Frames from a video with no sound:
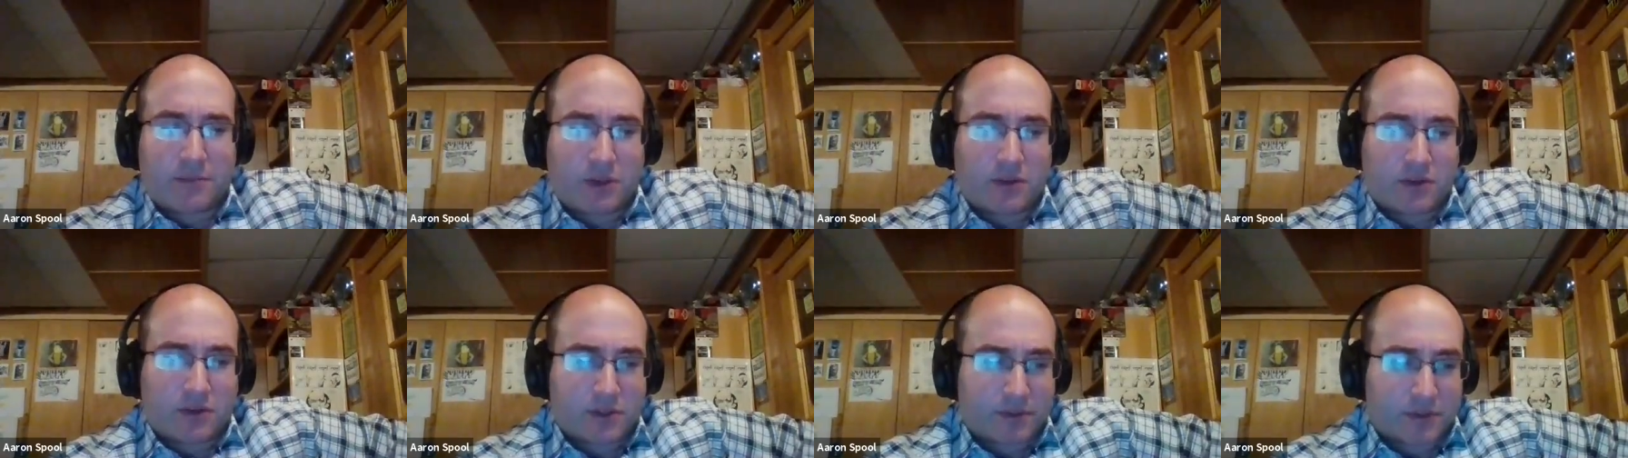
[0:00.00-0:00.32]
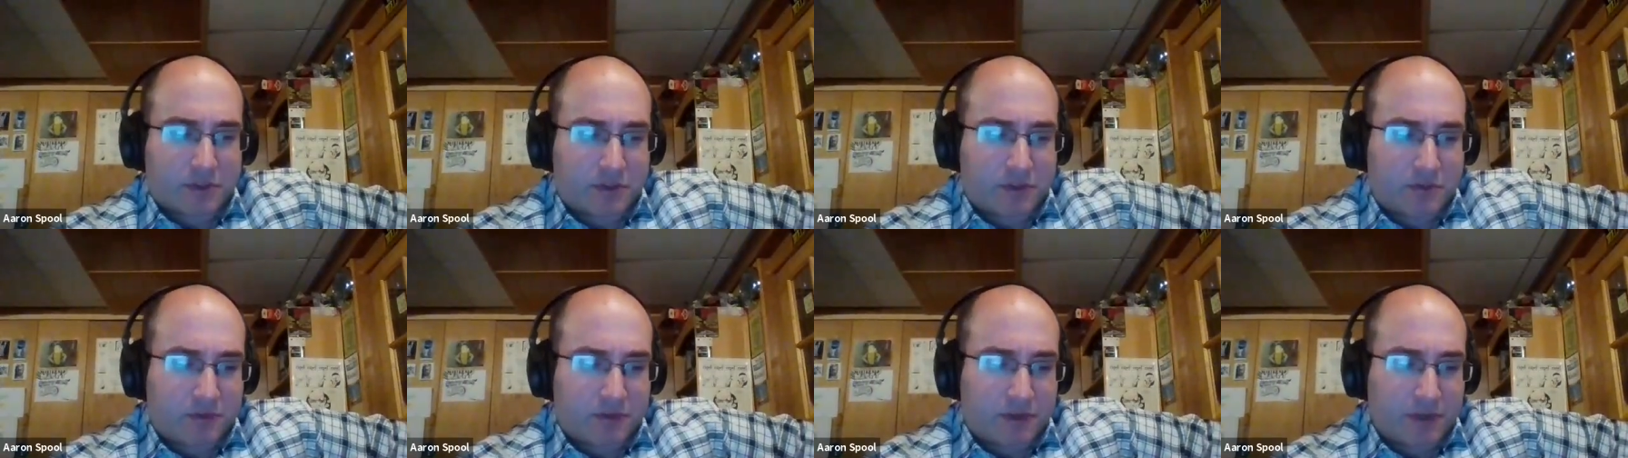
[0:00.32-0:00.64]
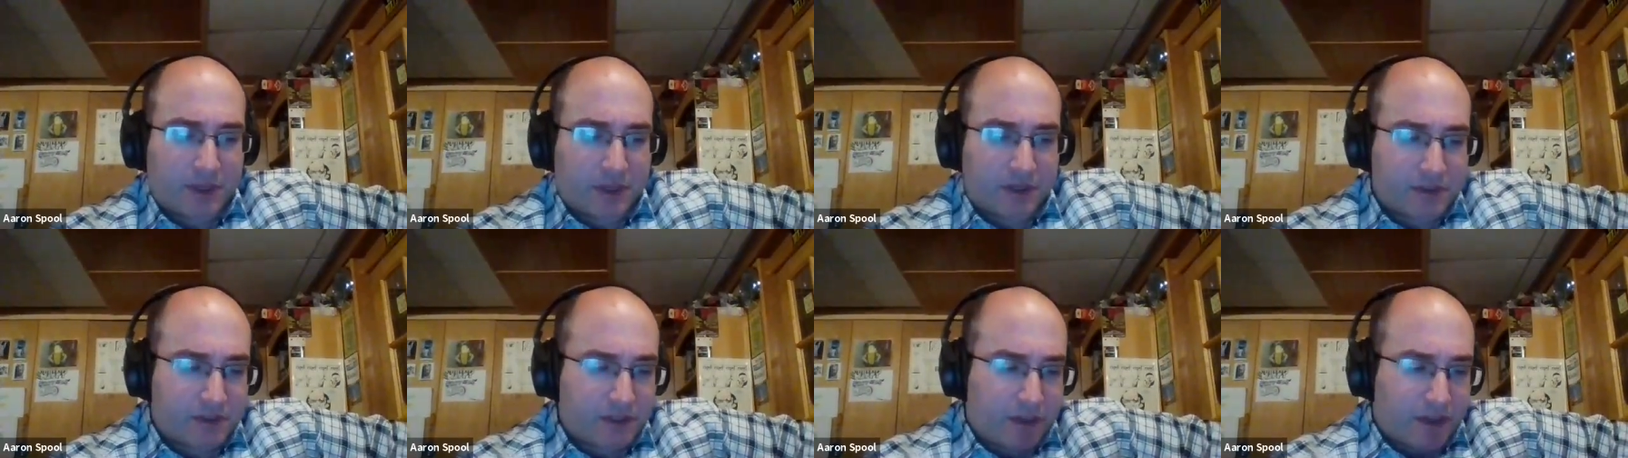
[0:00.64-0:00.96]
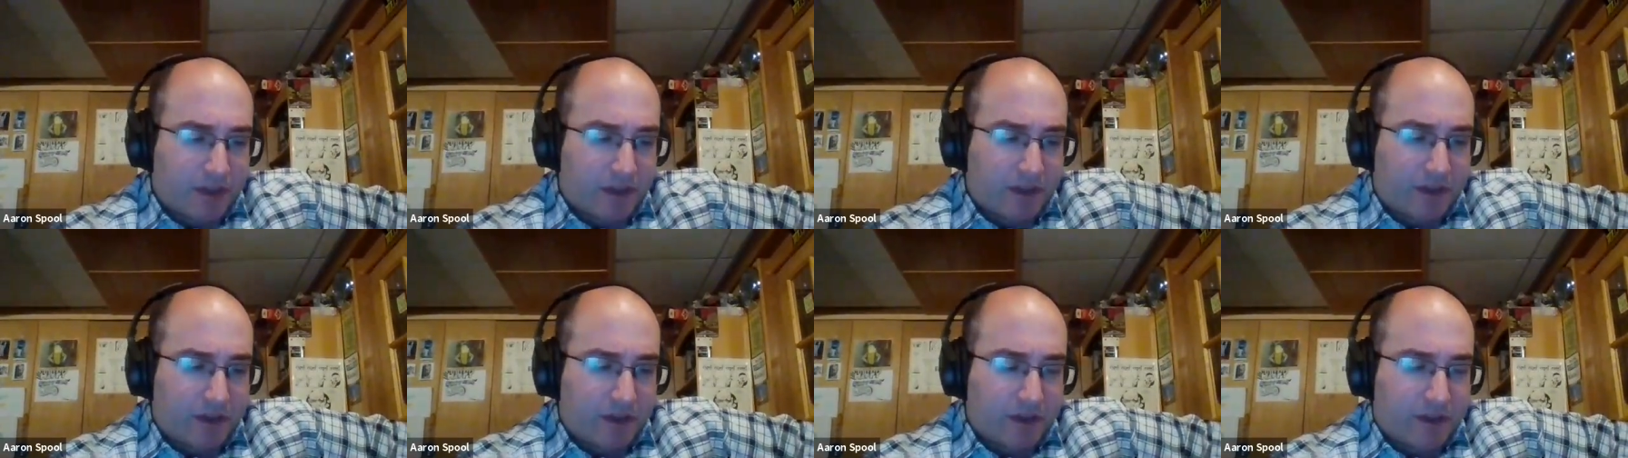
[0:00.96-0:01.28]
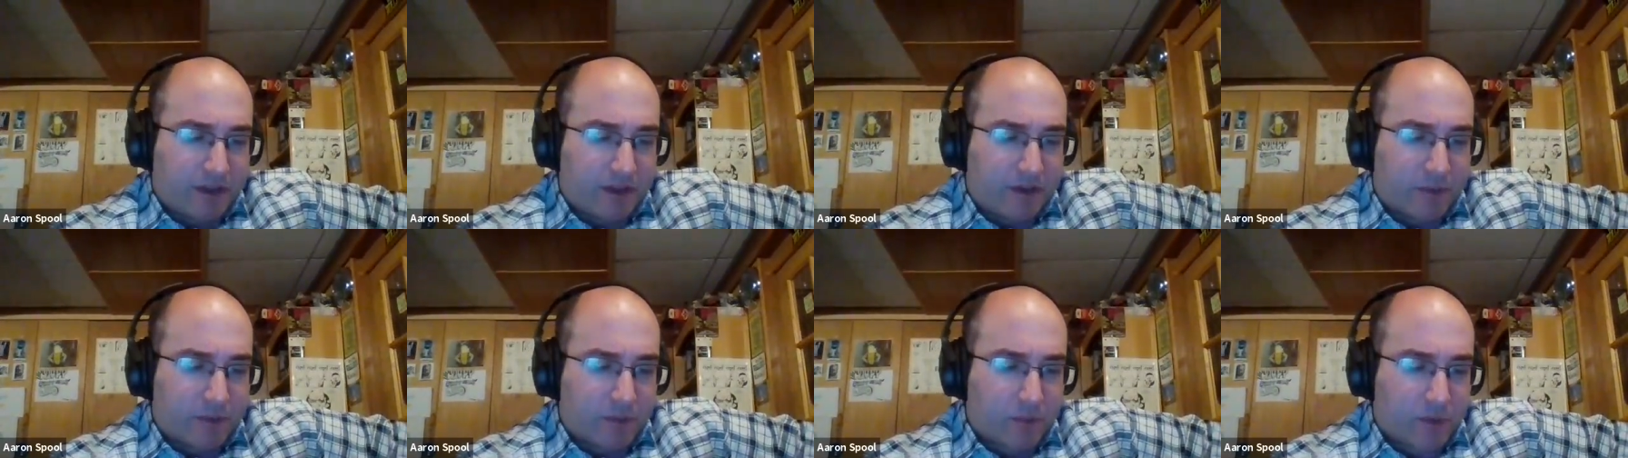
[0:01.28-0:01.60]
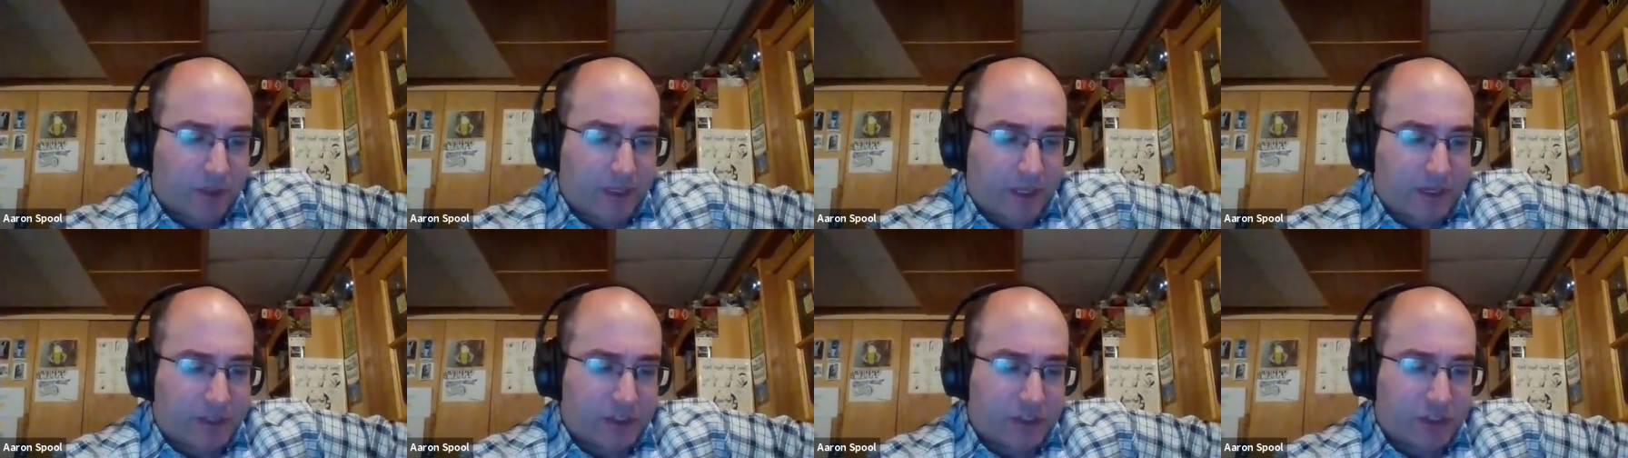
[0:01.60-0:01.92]
curious about two things:
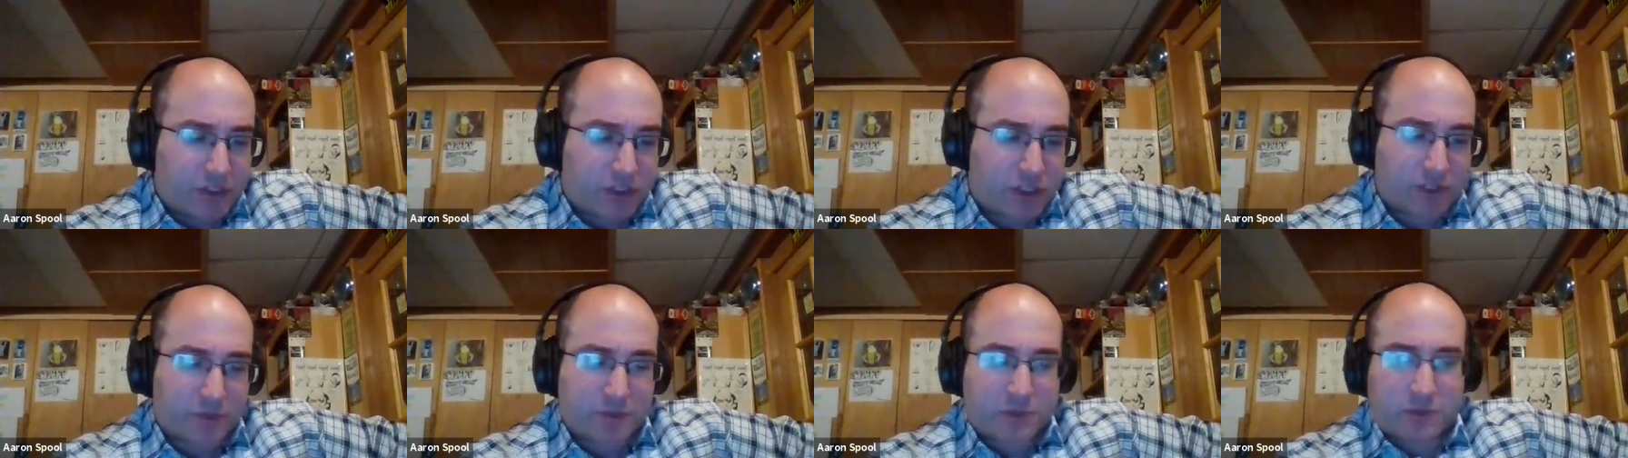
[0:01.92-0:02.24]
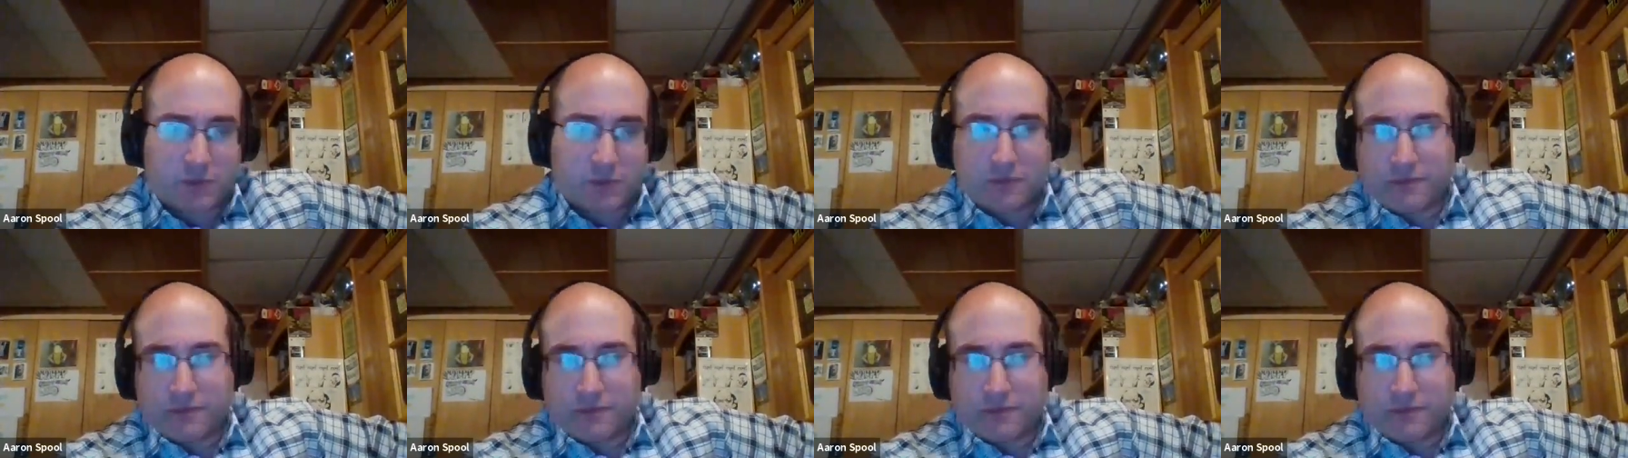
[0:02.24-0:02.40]
relationships